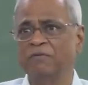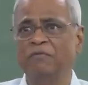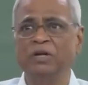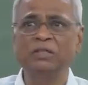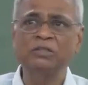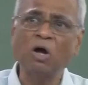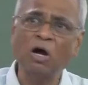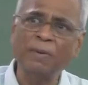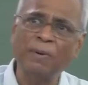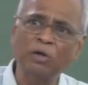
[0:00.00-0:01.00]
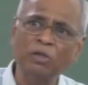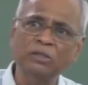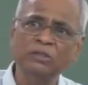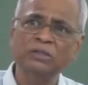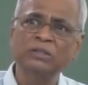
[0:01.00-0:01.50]
We will talk about
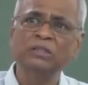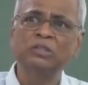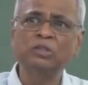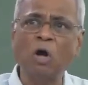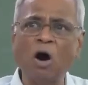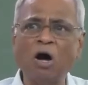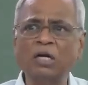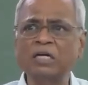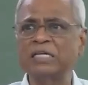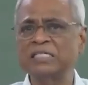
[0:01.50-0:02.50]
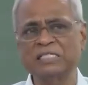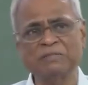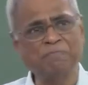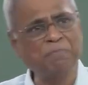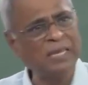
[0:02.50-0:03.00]
torque,
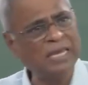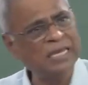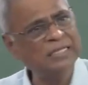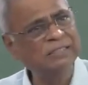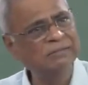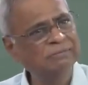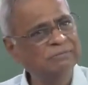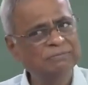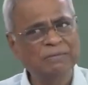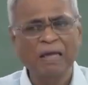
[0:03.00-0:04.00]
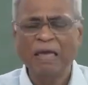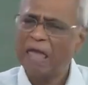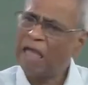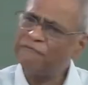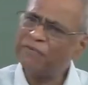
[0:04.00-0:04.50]
speed,
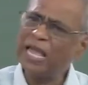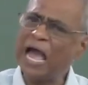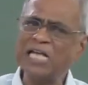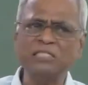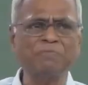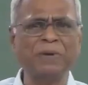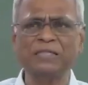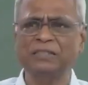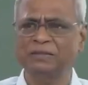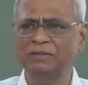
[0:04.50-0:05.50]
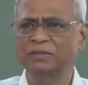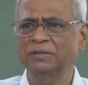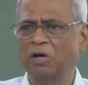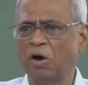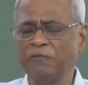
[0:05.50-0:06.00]
every aspect
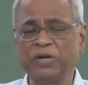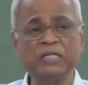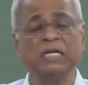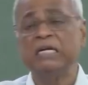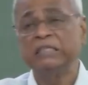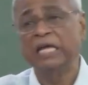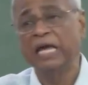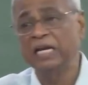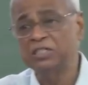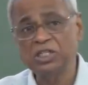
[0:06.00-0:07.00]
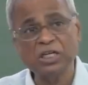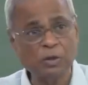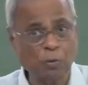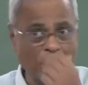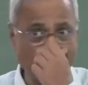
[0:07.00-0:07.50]
of it, the energy
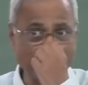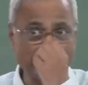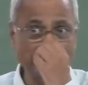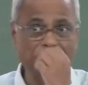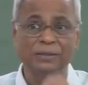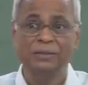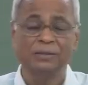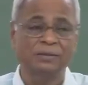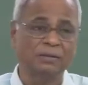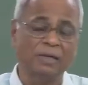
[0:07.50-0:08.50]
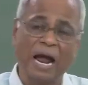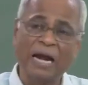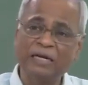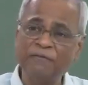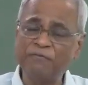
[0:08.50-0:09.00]
required
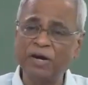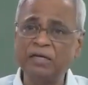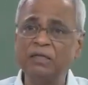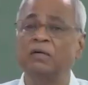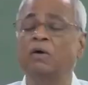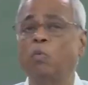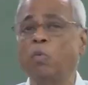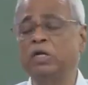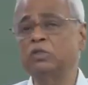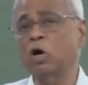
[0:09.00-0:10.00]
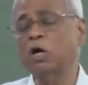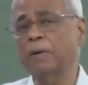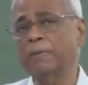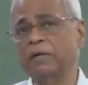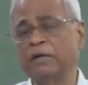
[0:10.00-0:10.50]
at different, we will talk
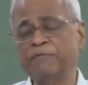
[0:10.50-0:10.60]
about